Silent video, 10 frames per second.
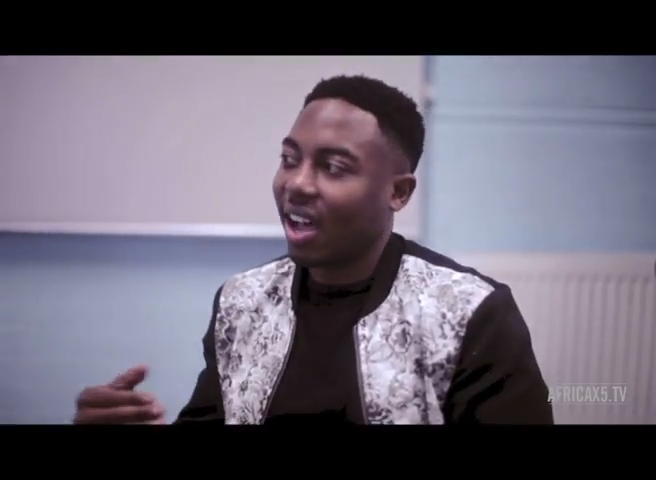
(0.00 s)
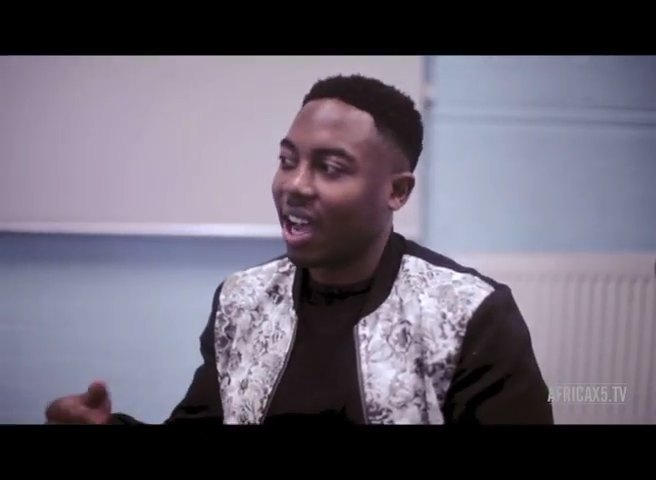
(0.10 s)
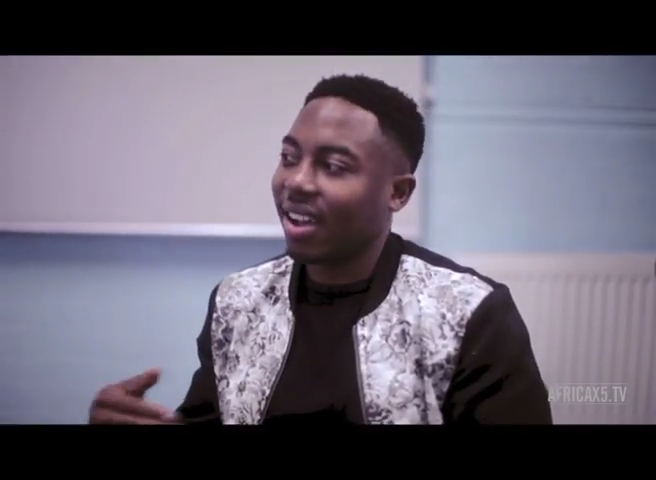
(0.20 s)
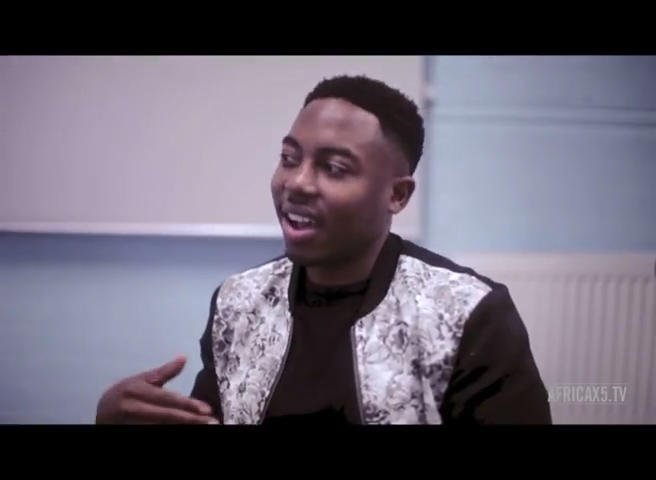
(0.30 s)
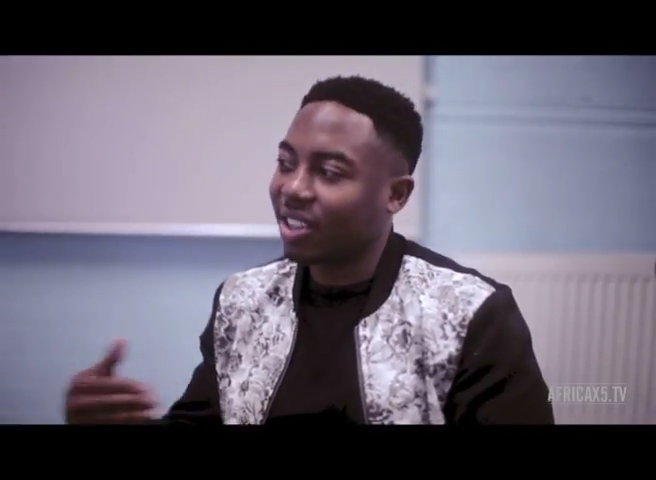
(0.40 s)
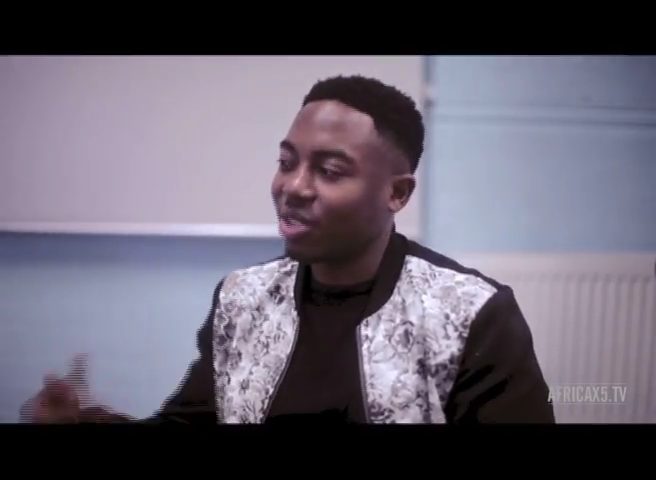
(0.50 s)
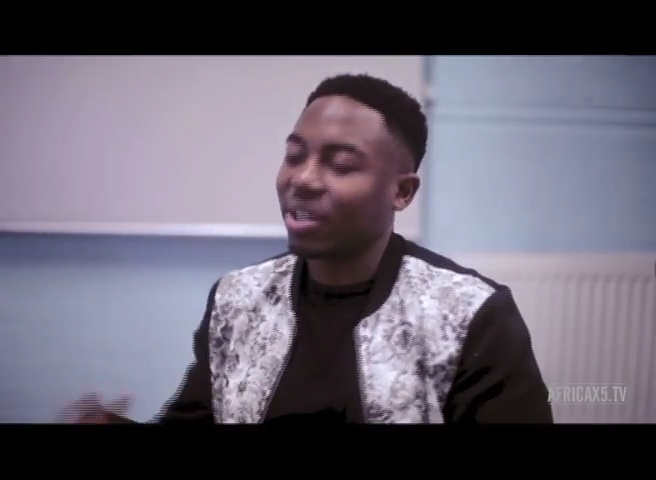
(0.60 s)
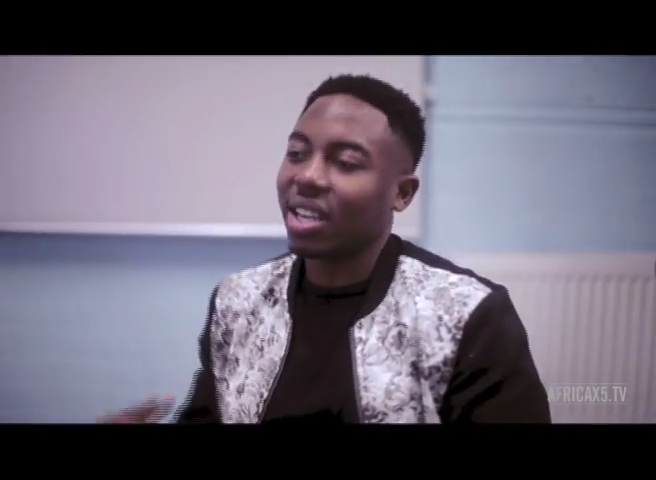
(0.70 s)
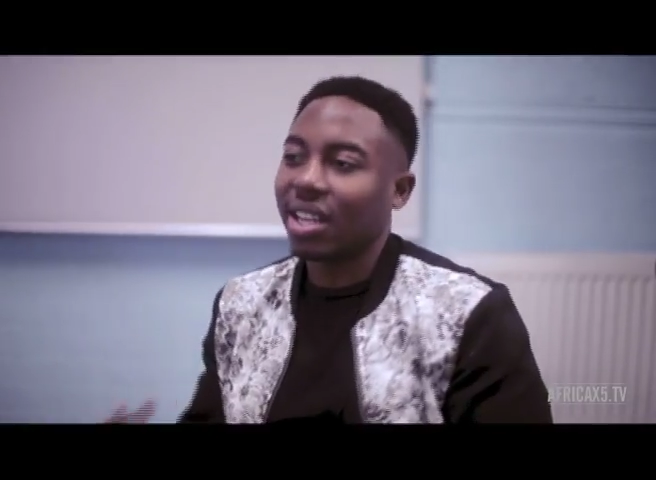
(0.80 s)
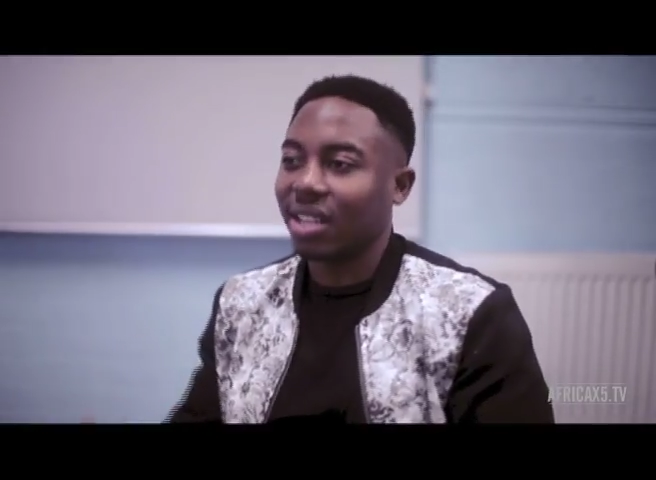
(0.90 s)
I, I
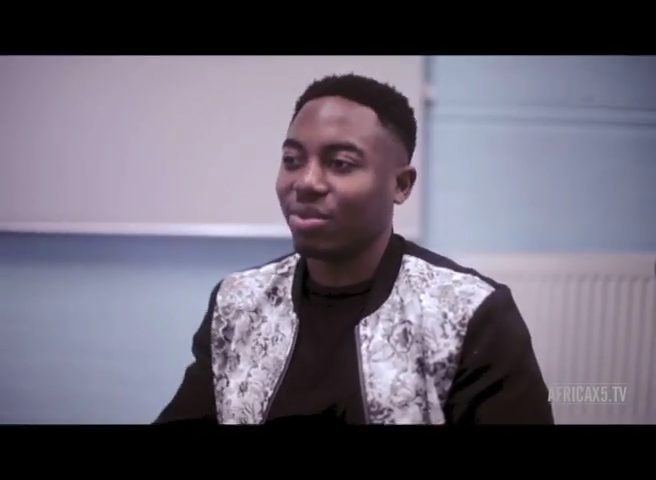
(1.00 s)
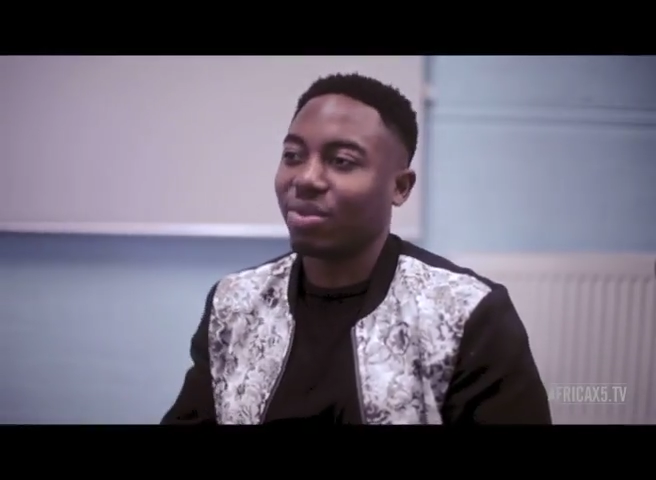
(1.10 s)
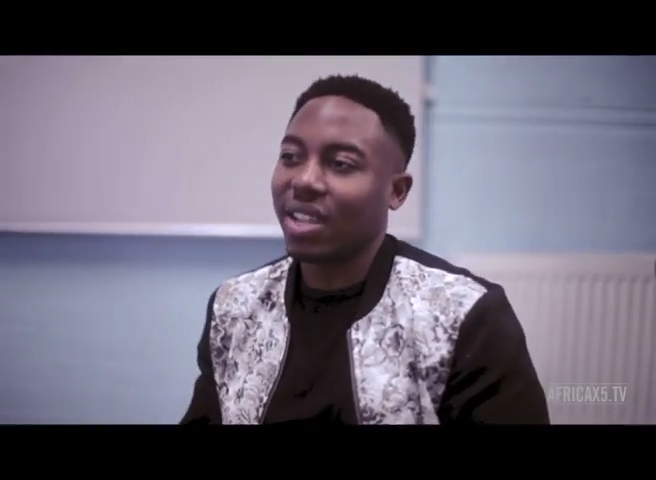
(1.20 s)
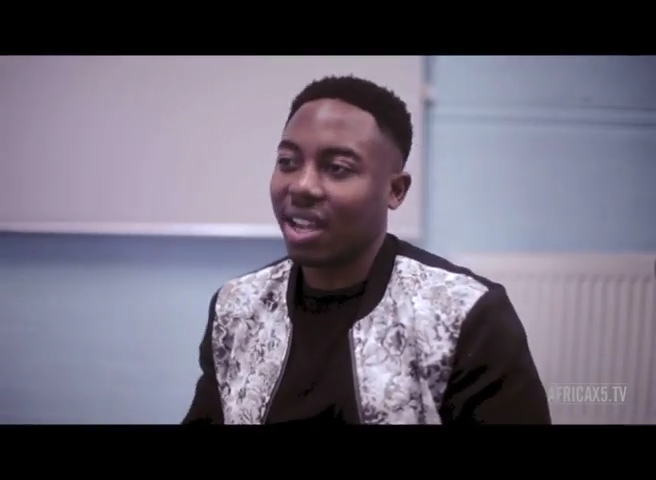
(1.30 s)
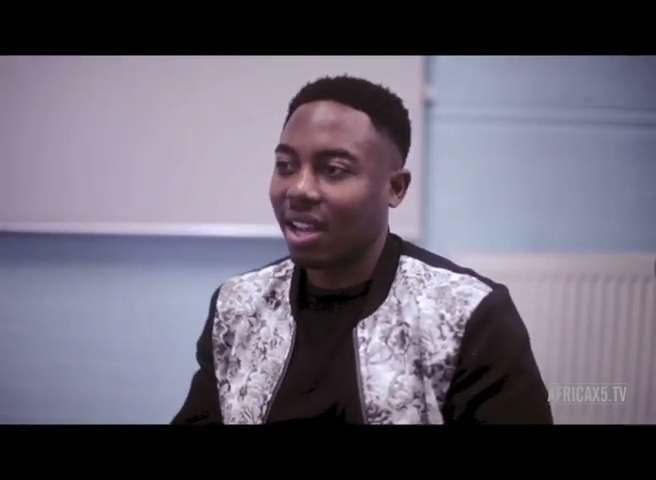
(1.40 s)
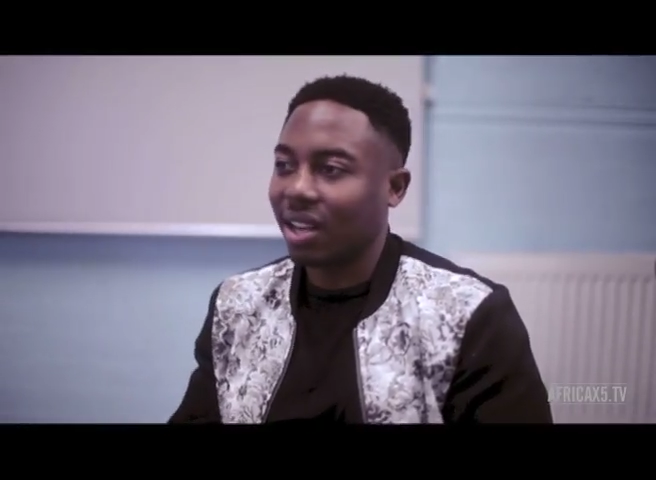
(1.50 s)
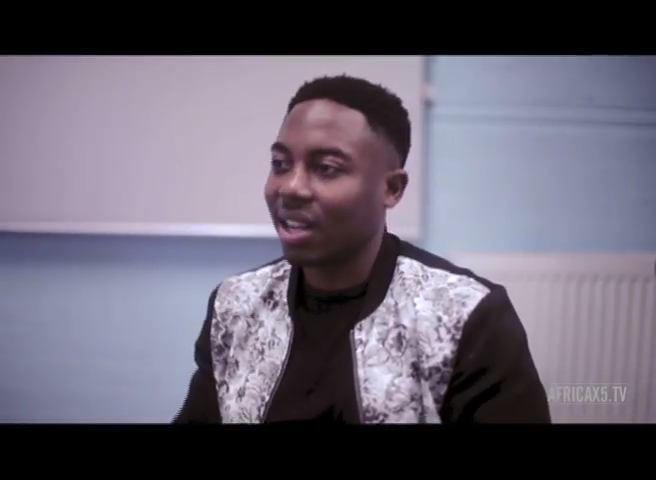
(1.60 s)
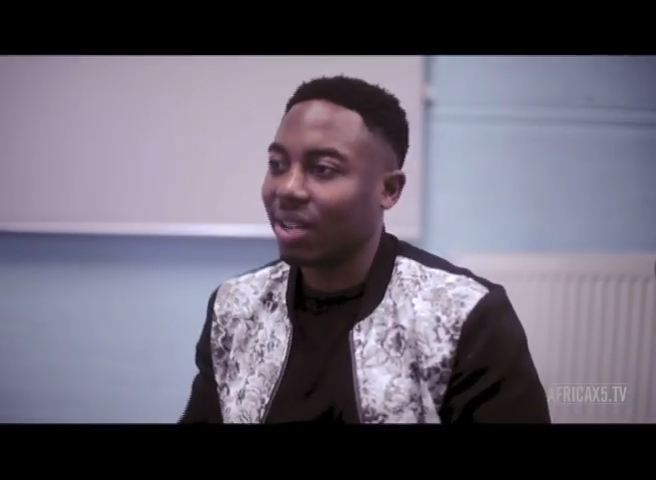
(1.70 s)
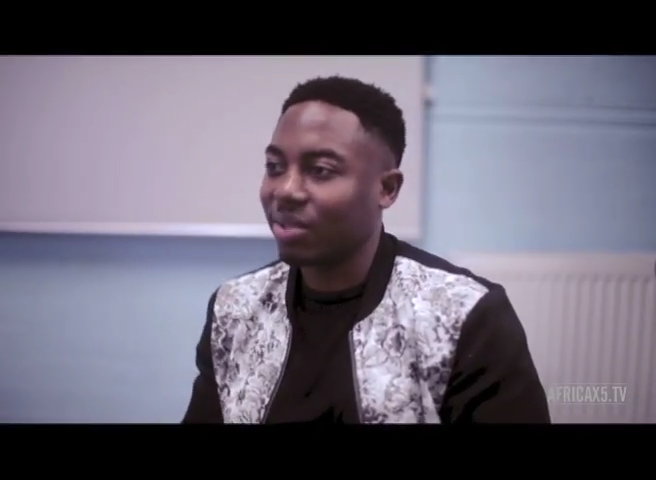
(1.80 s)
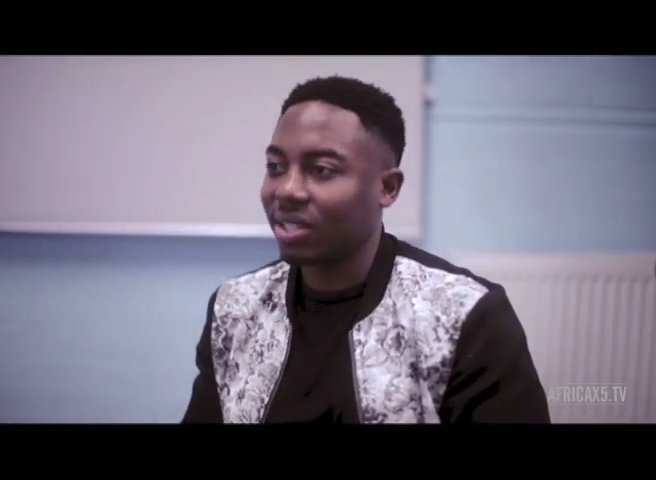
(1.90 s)
don't connect with that kind of
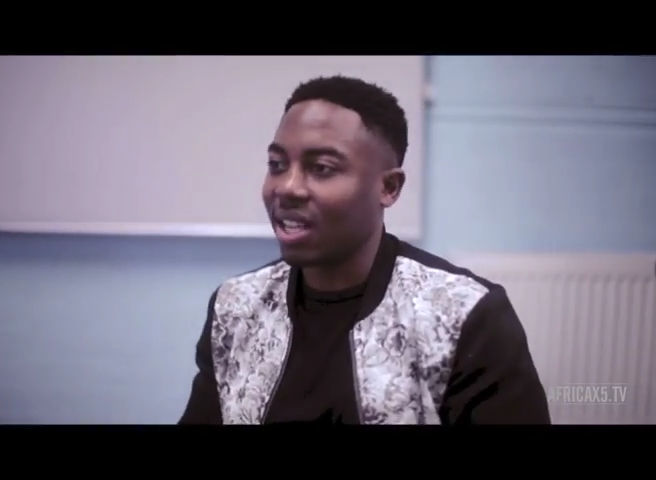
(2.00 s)
language.